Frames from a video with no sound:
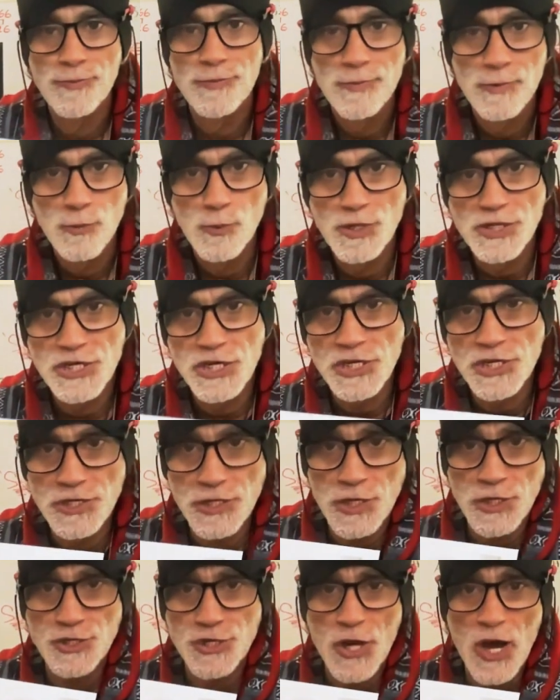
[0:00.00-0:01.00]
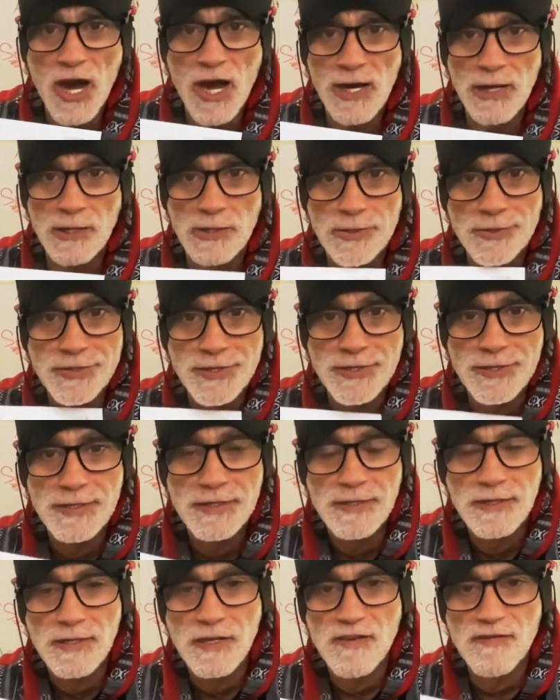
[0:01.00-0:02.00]
which is the child
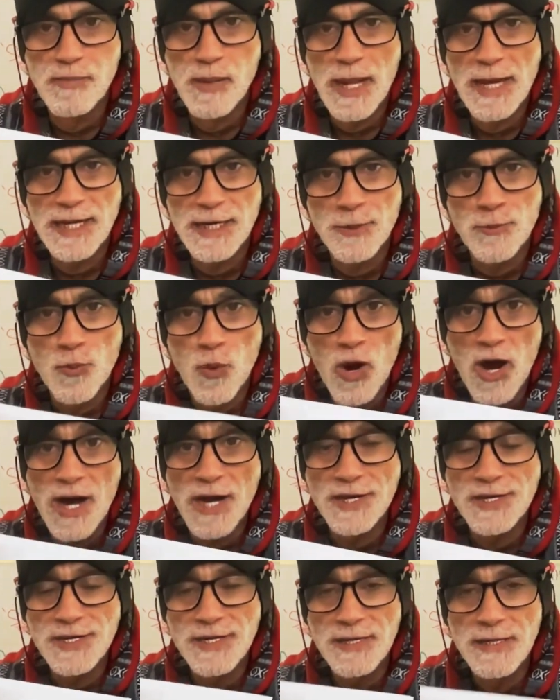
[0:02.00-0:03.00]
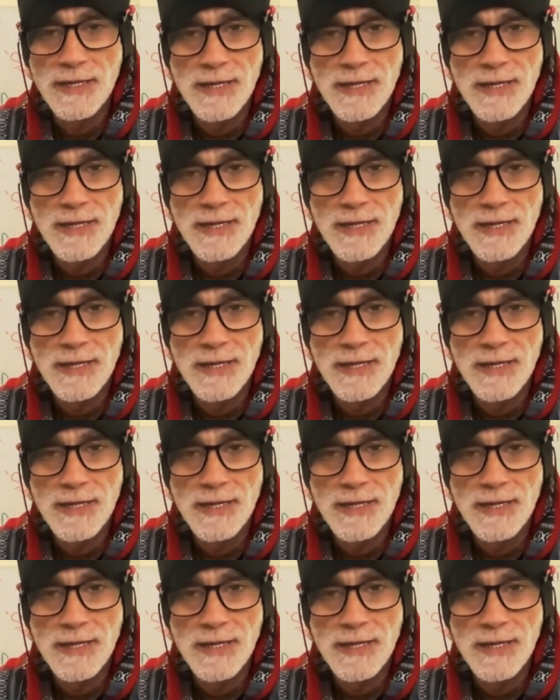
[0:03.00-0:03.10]
of black and white.